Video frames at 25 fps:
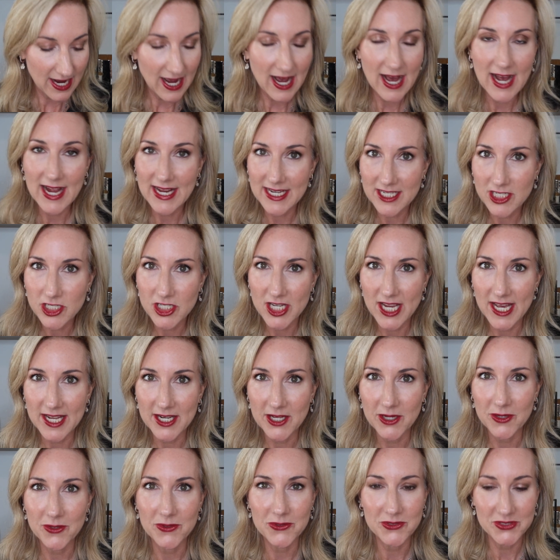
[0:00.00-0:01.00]

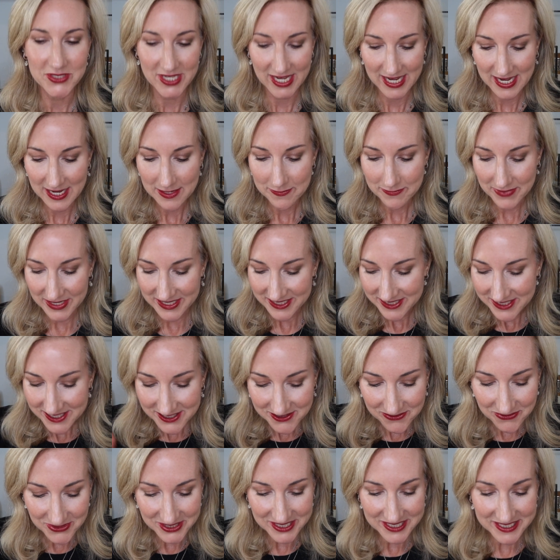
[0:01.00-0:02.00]
eyeshadows, but
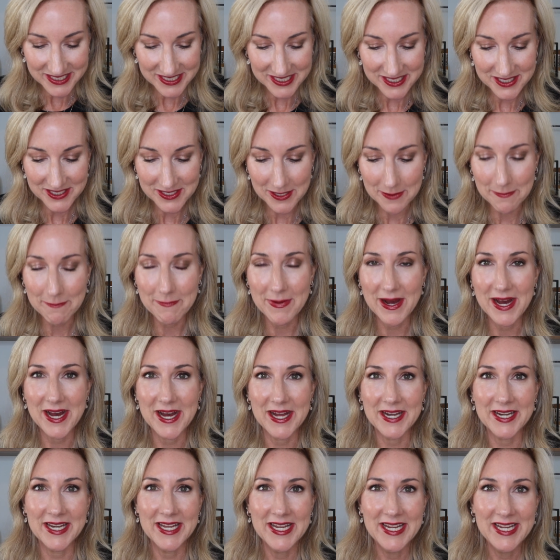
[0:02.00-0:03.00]
just wanted to jump
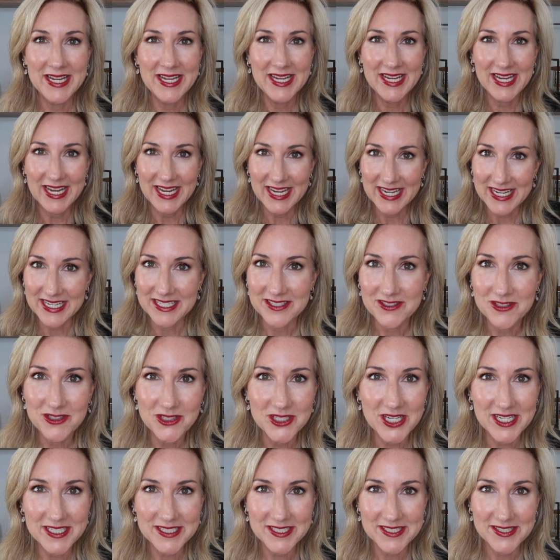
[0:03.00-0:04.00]
on. It is
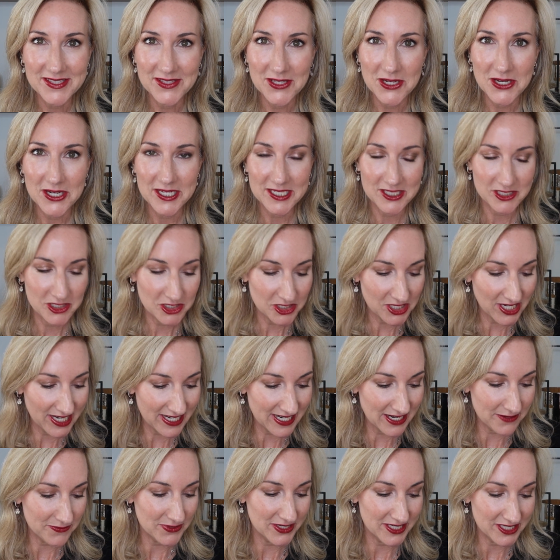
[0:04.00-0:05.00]
just launched and
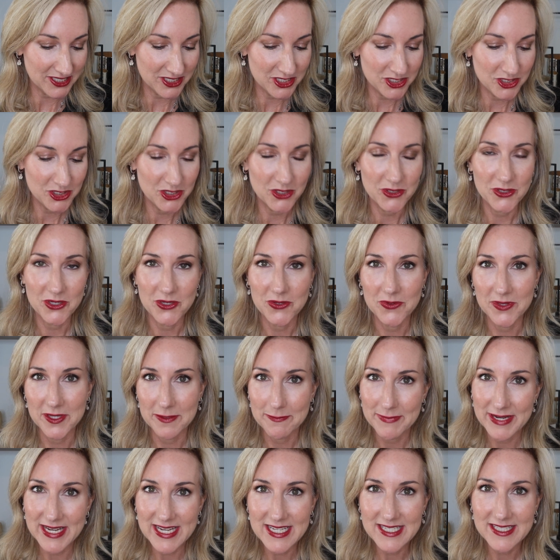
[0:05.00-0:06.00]
I wanted to show you the
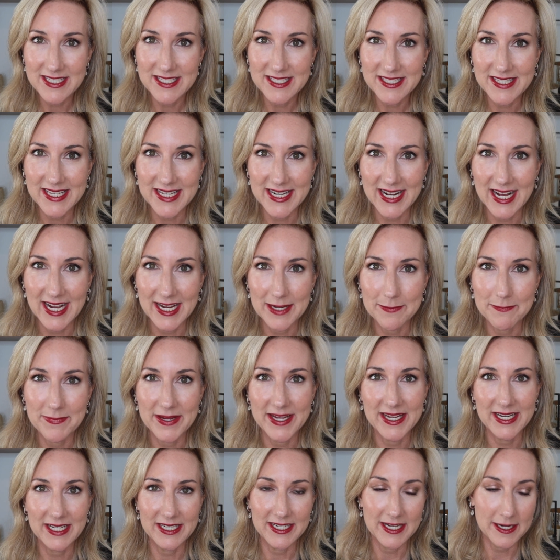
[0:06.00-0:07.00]
pieces that I
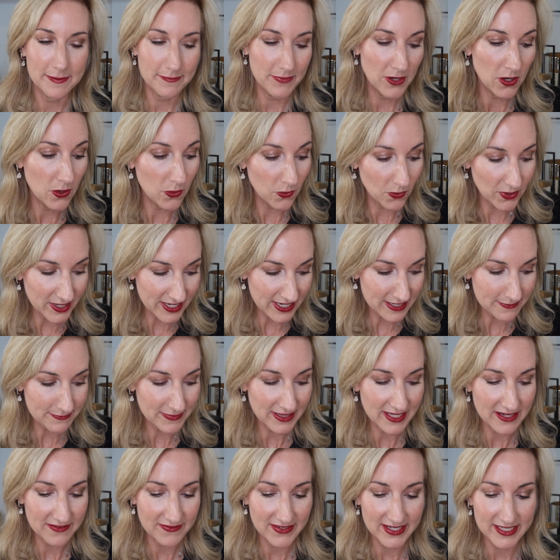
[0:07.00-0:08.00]
picked up, what I'm
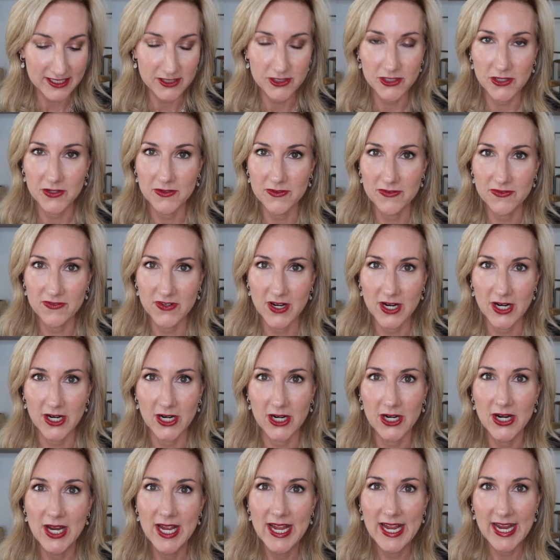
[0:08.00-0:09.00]
loving so
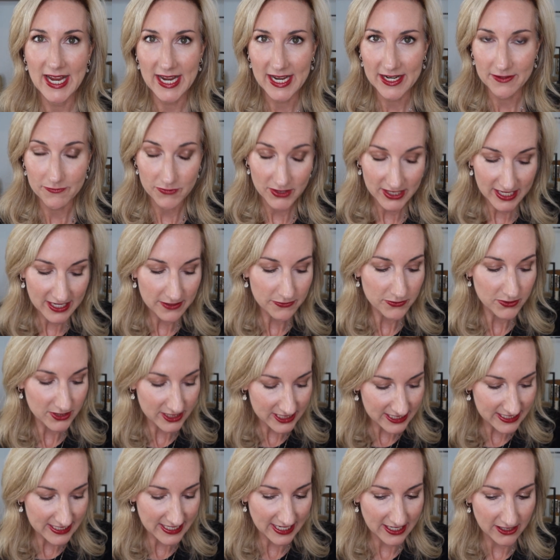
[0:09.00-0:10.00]
far. And what I
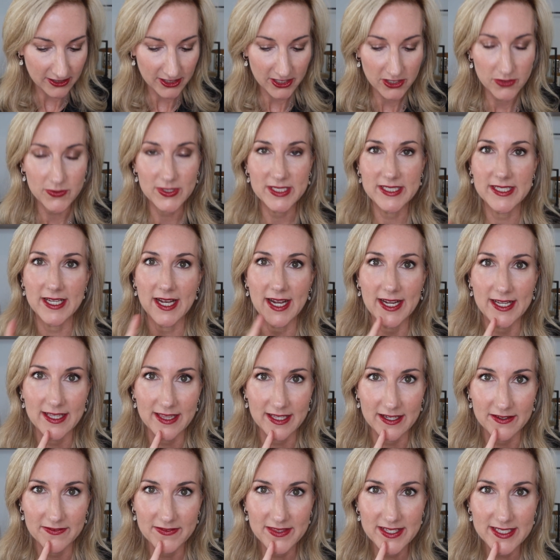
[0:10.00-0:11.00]
would tell you is I
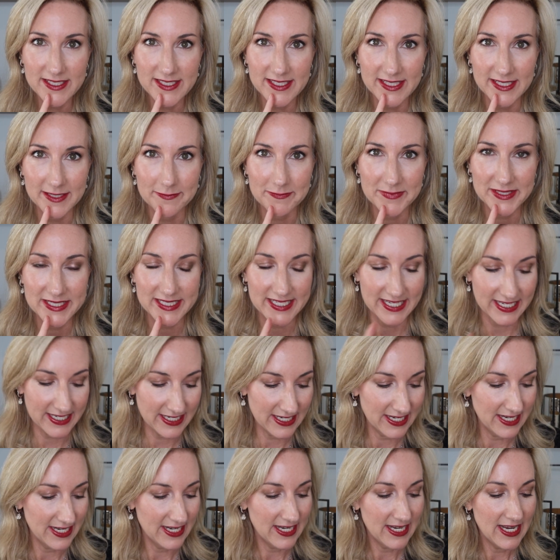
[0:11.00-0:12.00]
love this
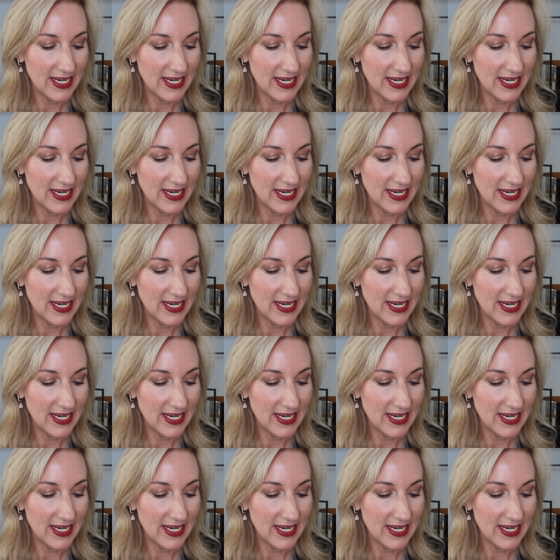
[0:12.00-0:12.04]
lipstick.